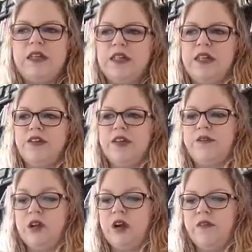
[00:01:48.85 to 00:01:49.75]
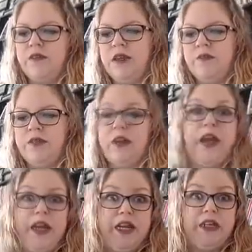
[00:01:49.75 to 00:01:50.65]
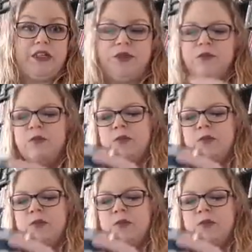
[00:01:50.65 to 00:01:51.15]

Let's take a drink of our coffee. I need it too.